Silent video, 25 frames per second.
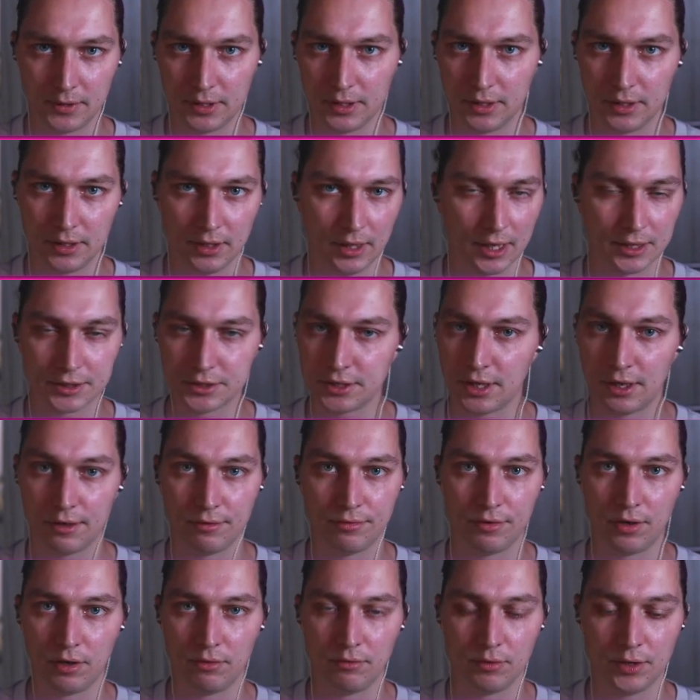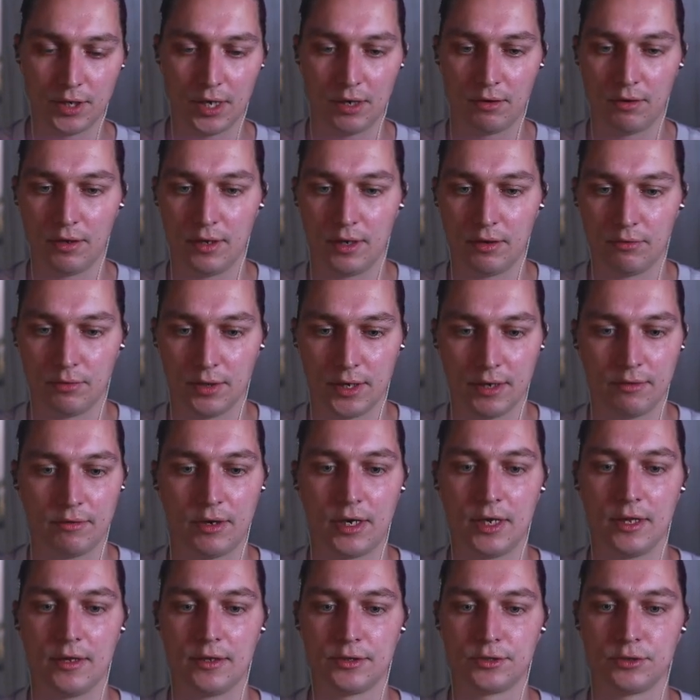like Terraform, whatever
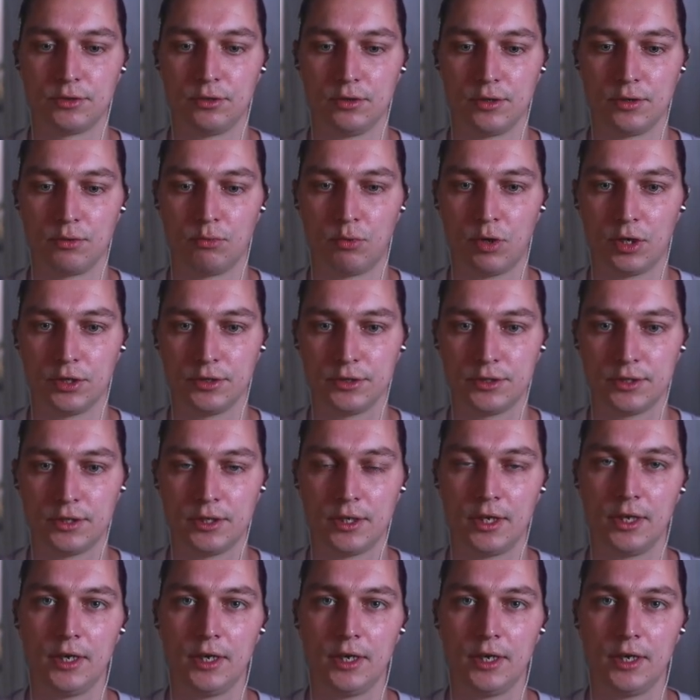other tool you want